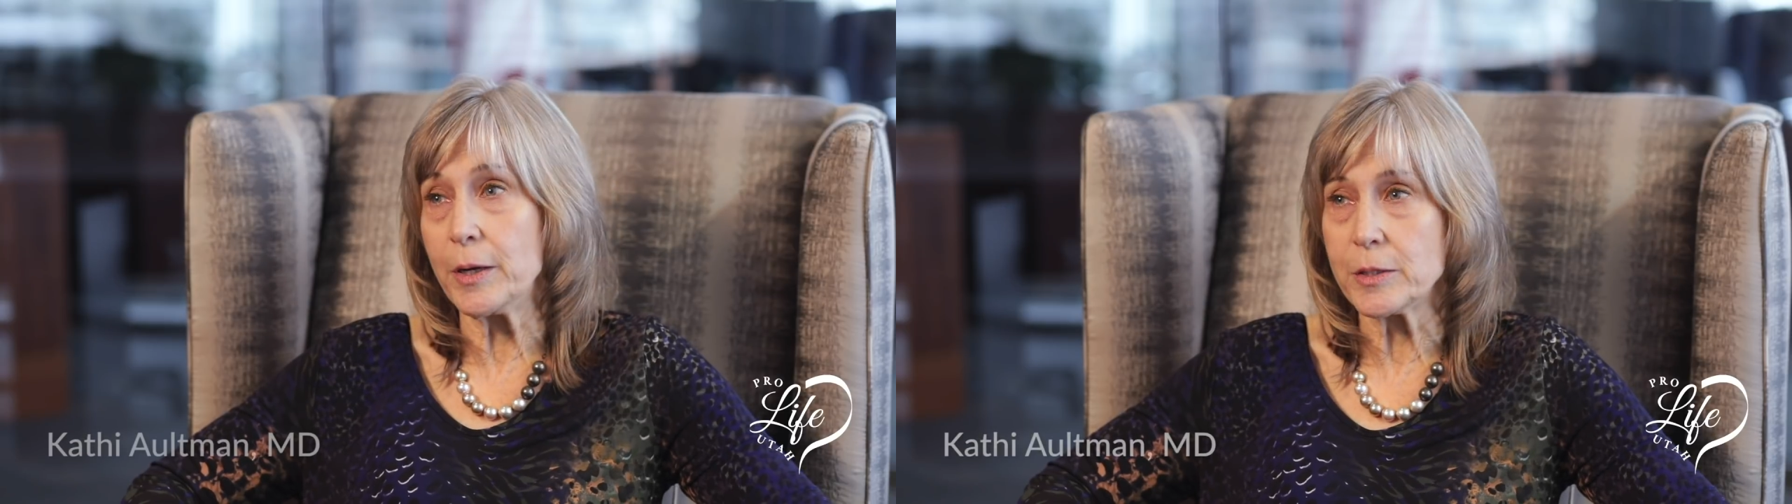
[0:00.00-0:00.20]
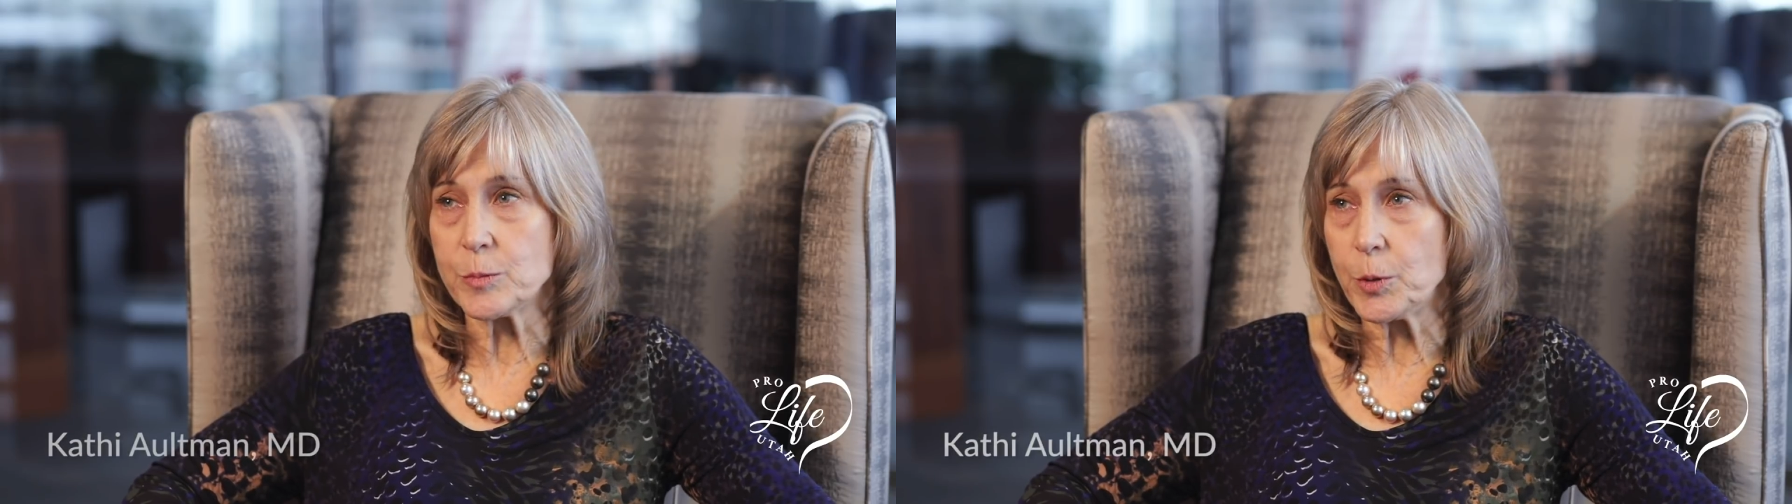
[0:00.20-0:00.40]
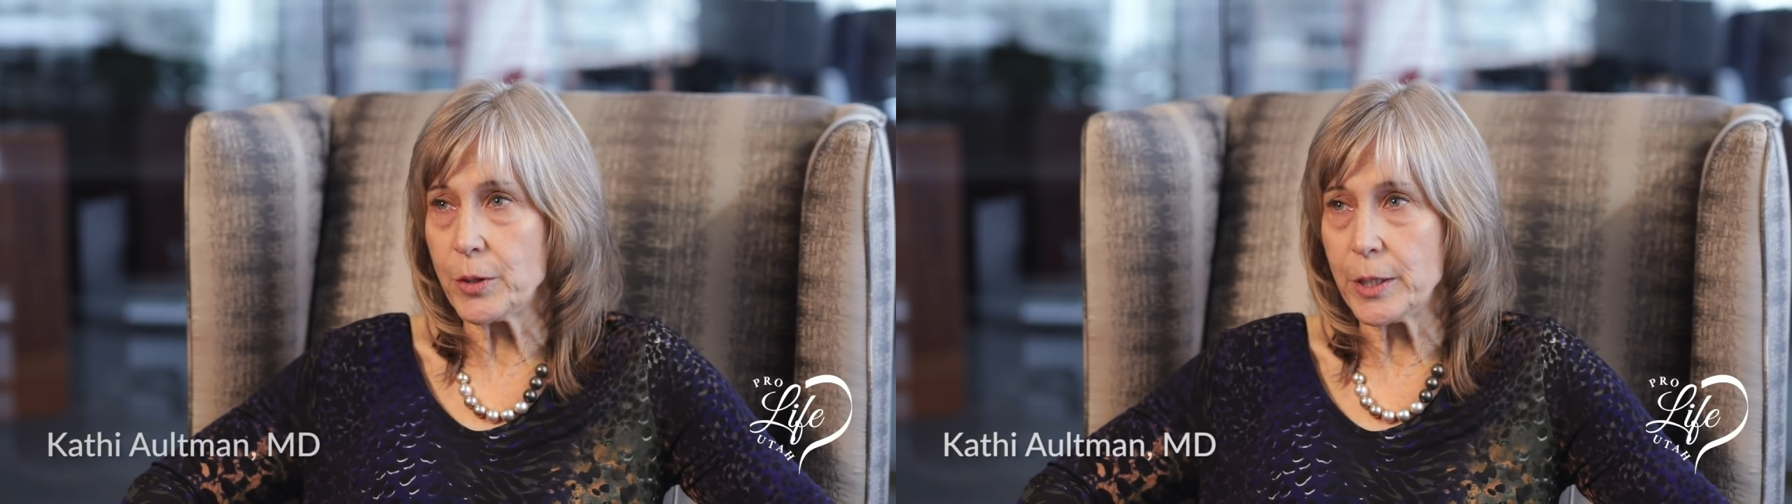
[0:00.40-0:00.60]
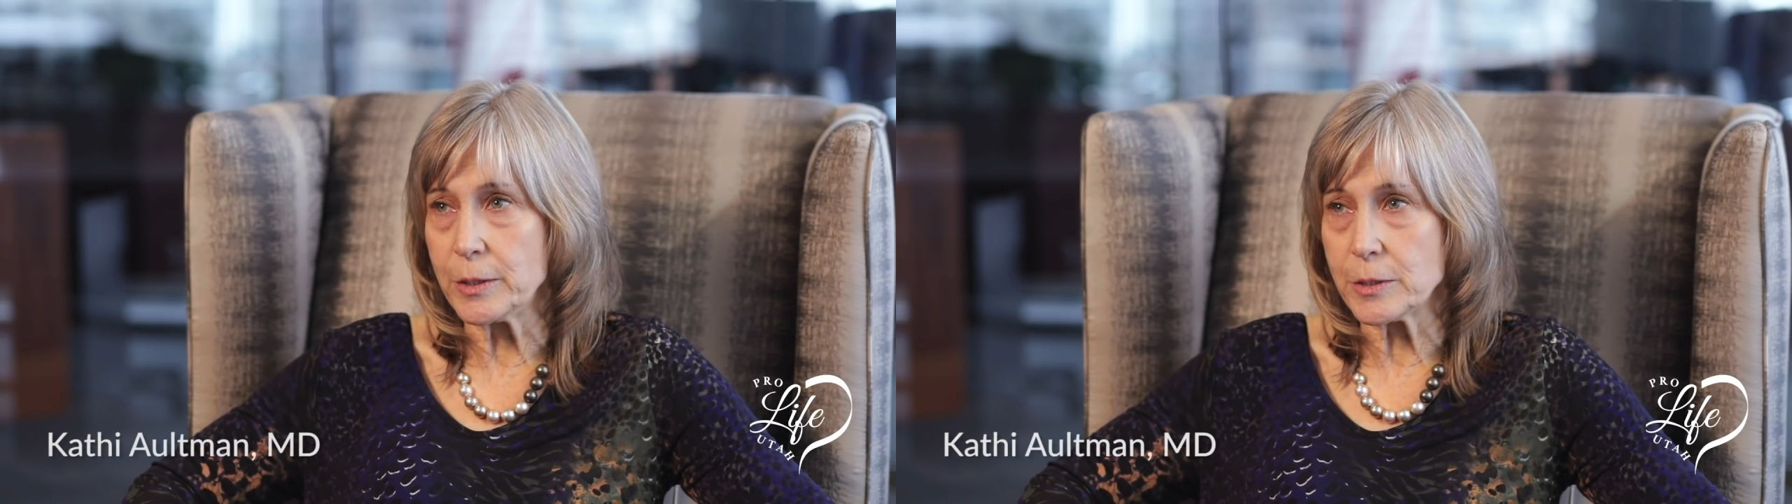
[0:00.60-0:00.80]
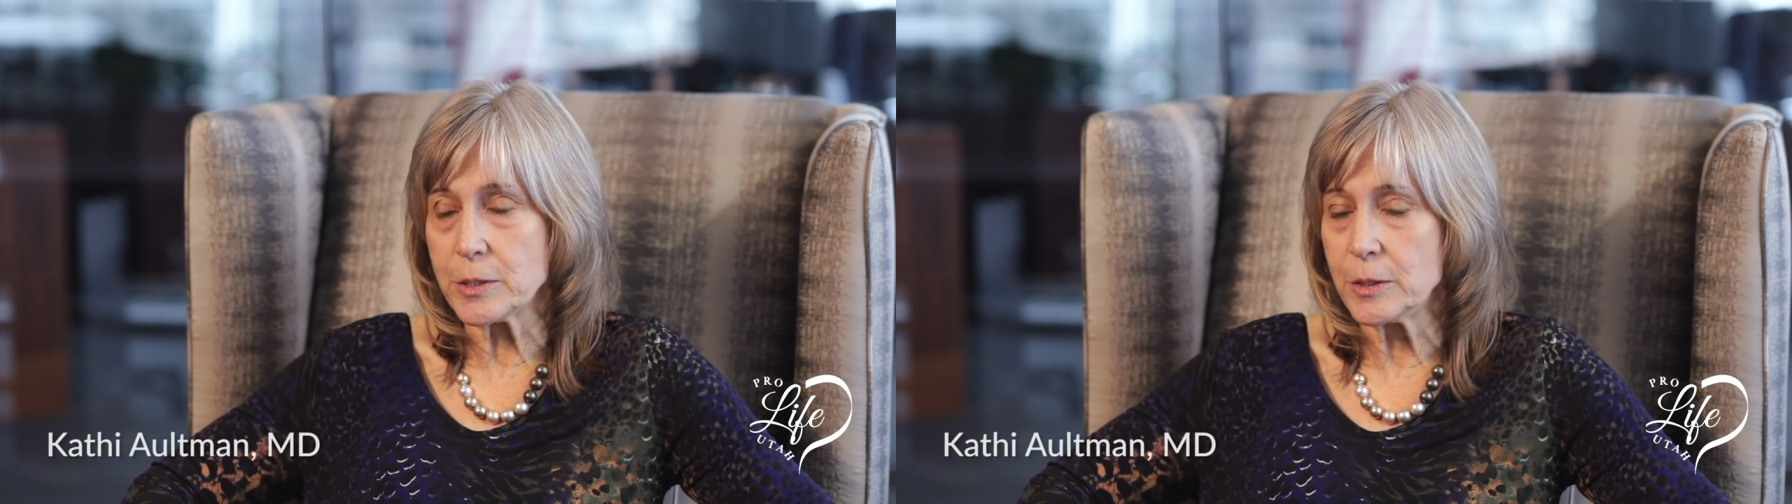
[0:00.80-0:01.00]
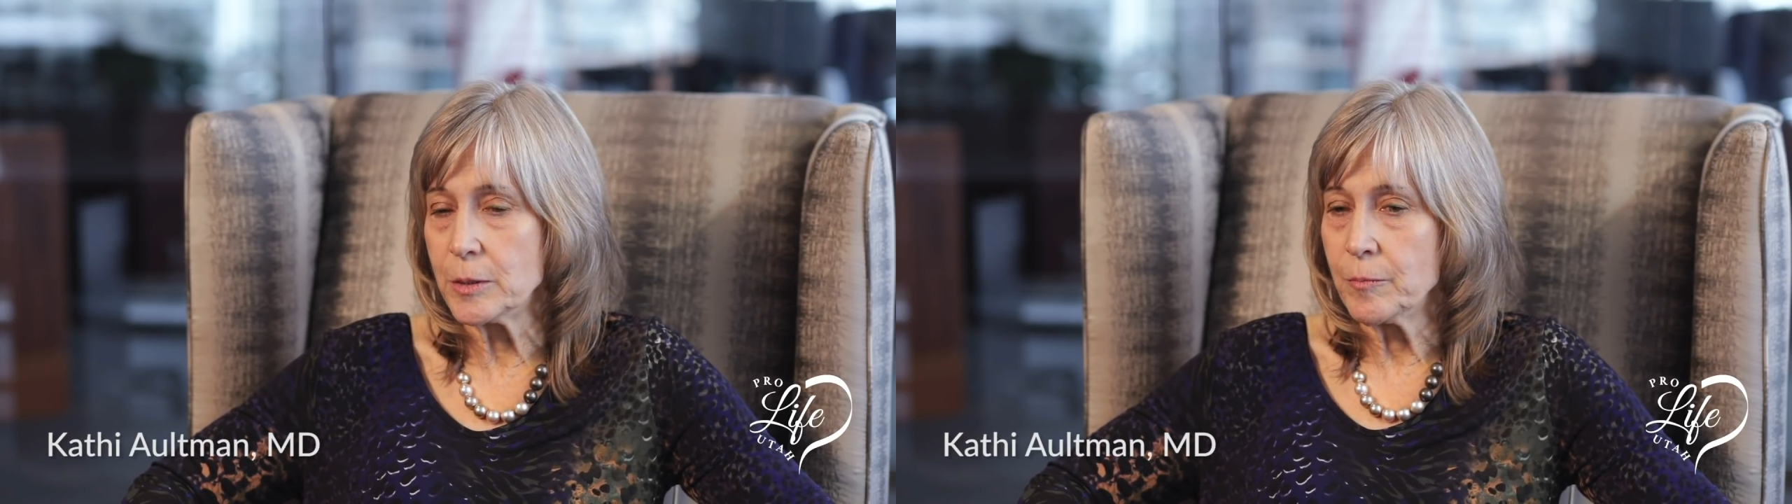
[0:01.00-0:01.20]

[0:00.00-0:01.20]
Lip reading: I experienced.